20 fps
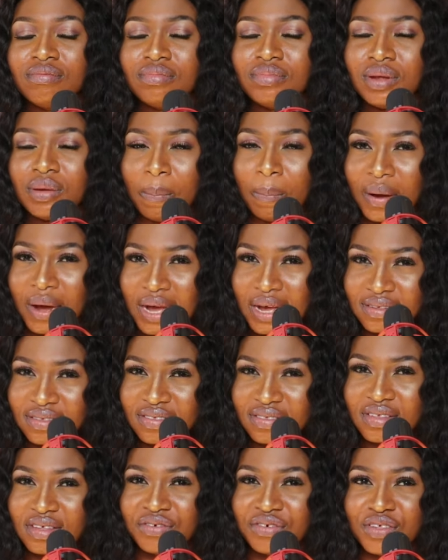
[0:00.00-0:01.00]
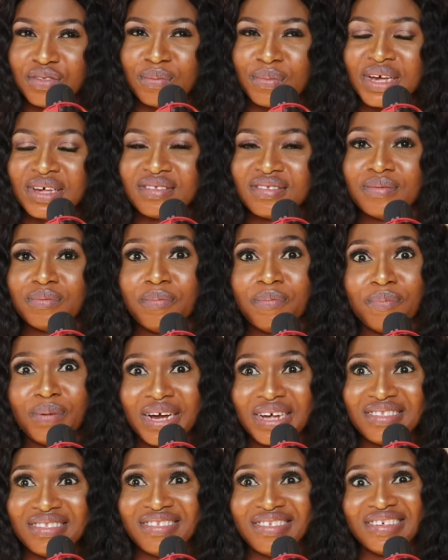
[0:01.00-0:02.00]
the past Christmas
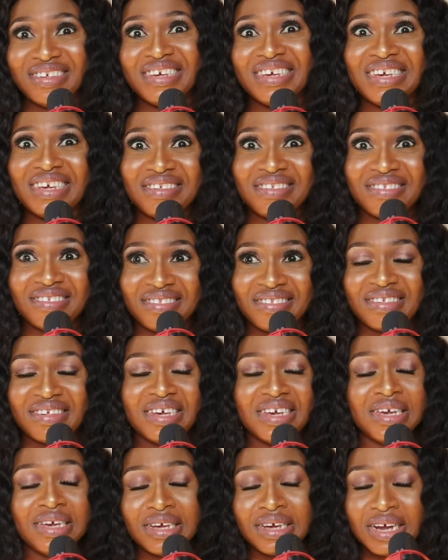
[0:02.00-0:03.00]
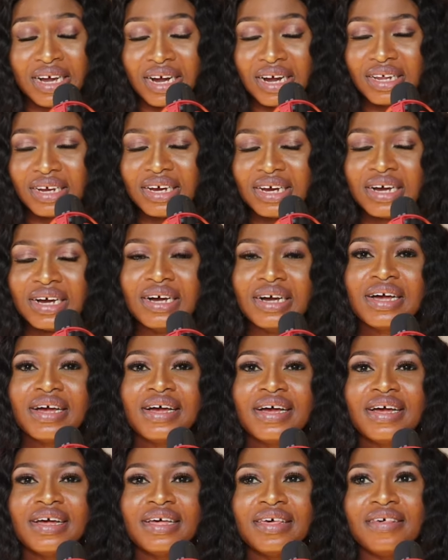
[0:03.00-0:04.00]
parties in Ghana,
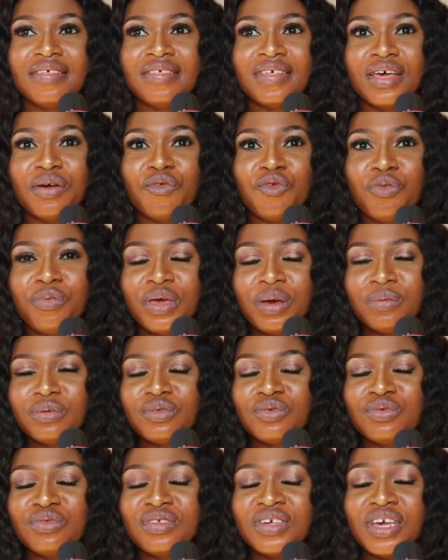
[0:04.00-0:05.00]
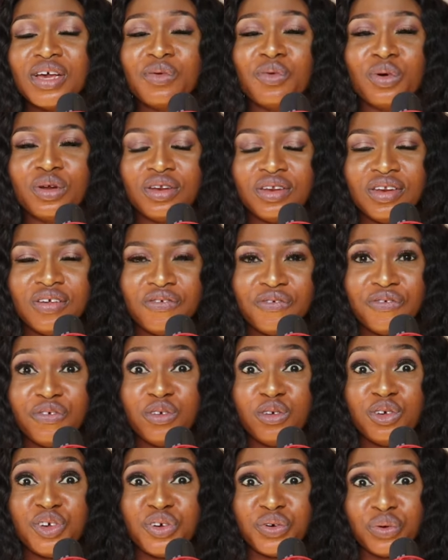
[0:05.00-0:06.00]
then we'll be able to tell what the
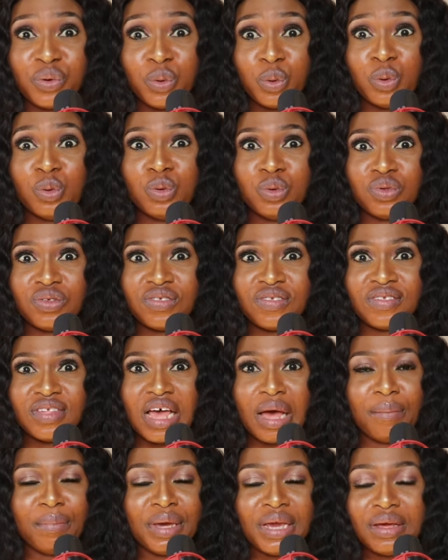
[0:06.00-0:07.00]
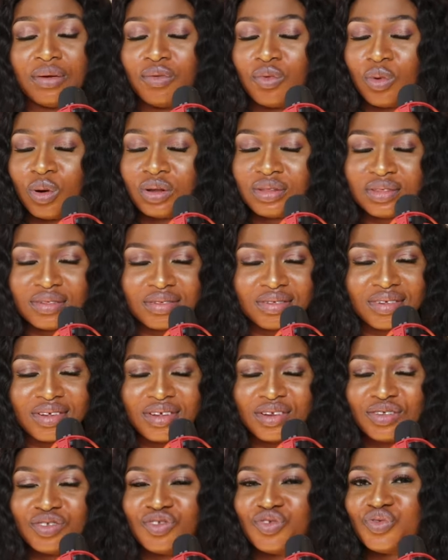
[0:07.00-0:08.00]
future holds. I mean, what
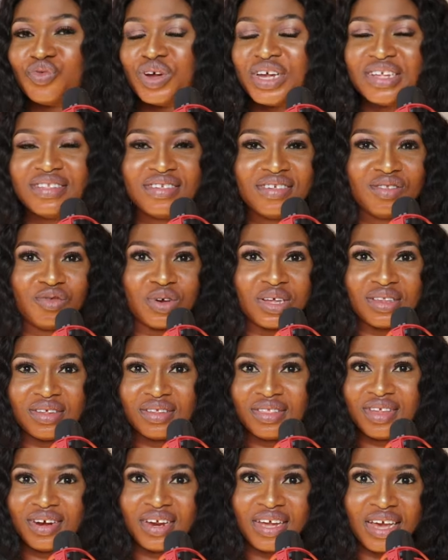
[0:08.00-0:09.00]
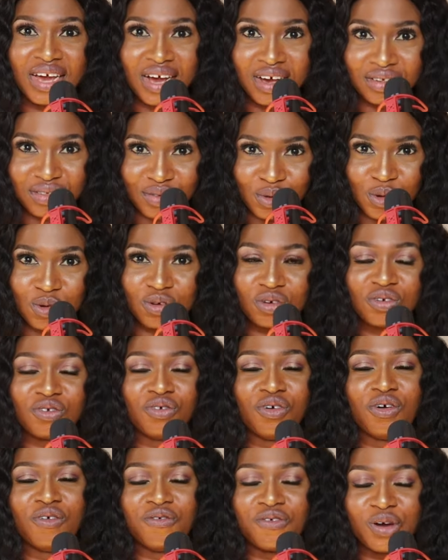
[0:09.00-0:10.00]
2023 has got
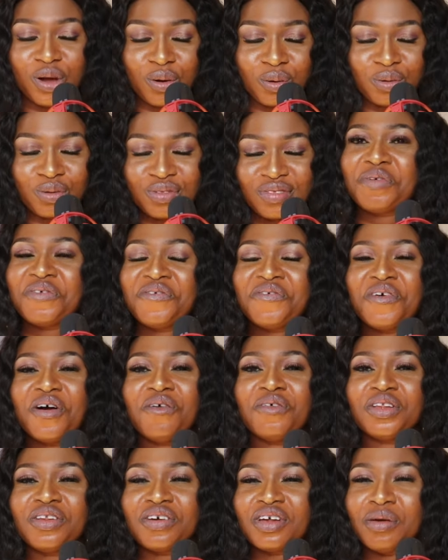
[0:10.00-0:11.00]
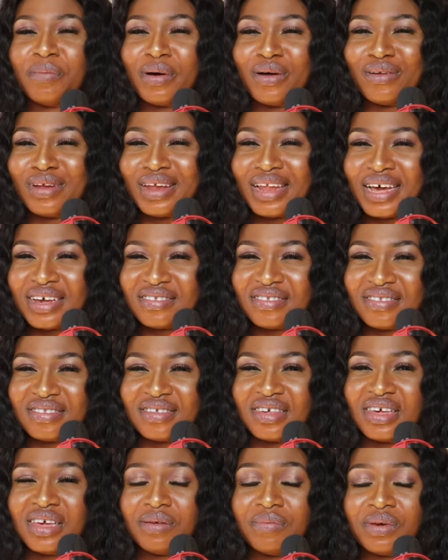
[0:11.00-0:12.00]
to offer us. Before we talk about
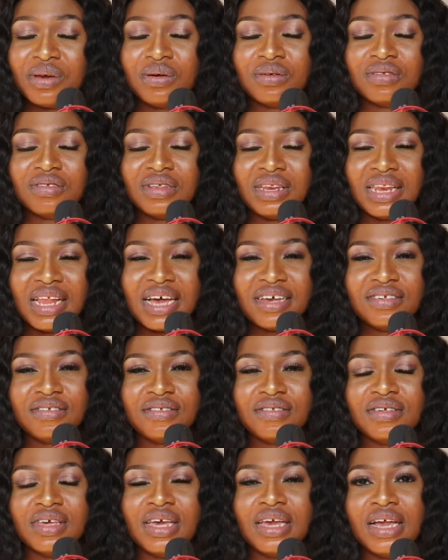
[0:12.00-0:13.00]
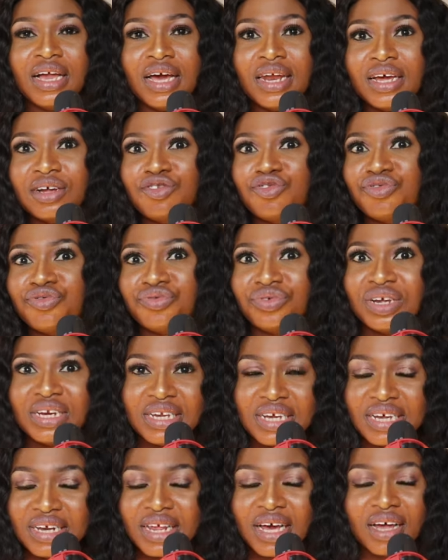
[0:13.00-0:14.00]
last year, because last year Ghana
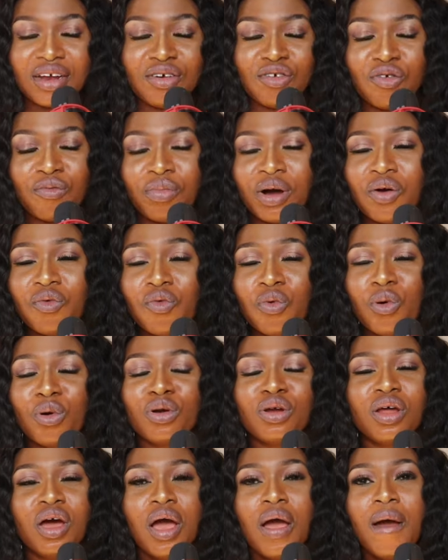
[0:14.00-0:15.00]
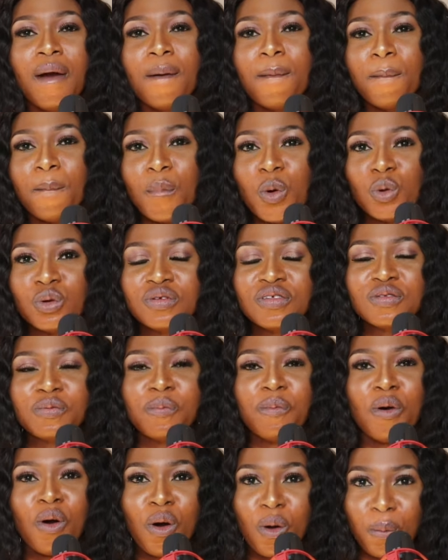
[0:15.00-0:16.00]
trended at number one
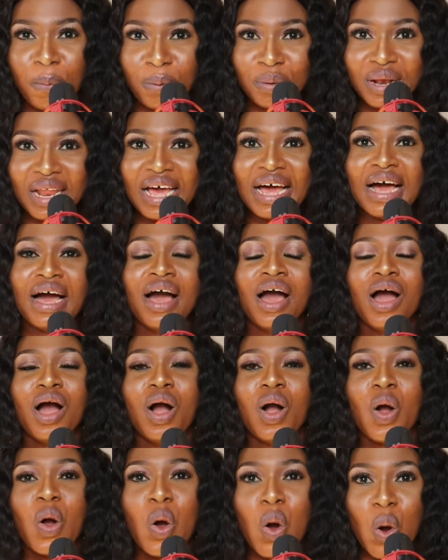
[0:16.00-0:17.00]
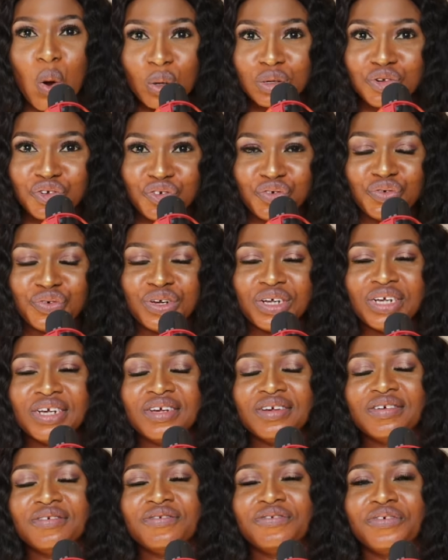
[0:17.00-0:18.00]
most popular
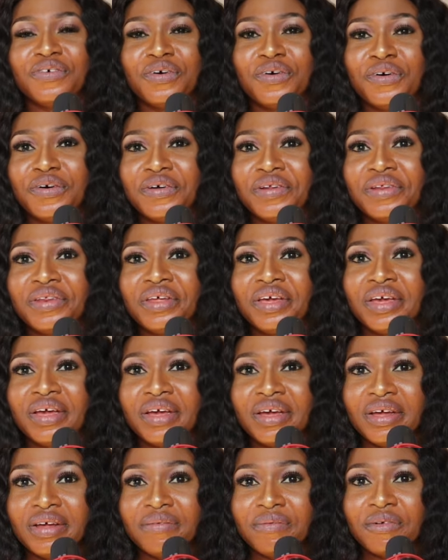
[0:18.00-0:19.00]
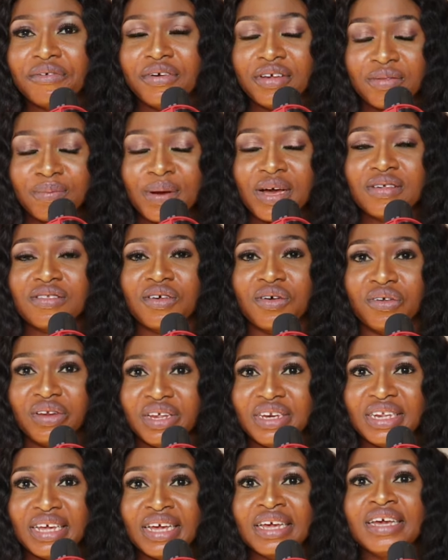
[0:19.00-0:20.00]
country for the Christmas
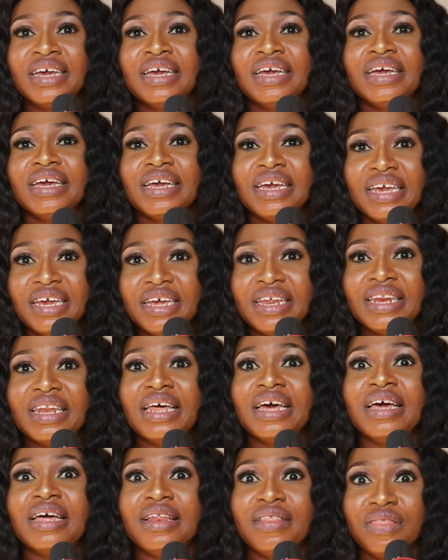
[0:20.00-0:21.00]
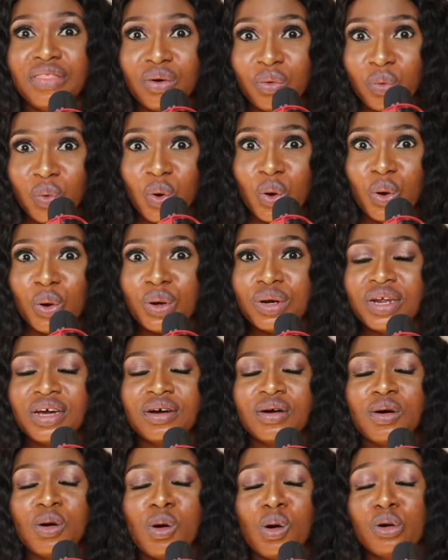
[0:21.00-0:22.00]
holiday in the world
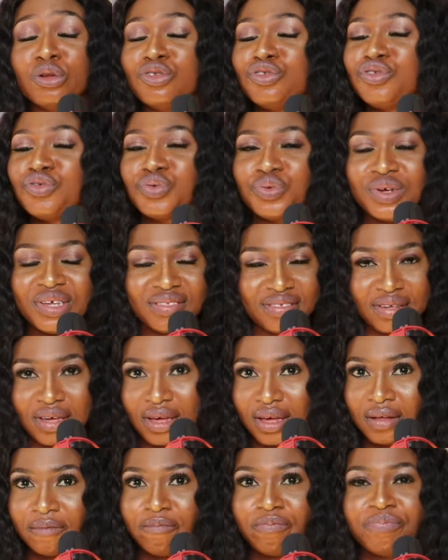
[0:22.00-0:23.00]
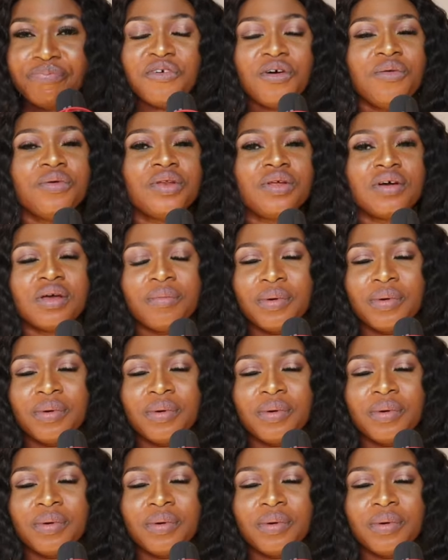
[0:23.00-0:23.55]
on Twitter. Before we talk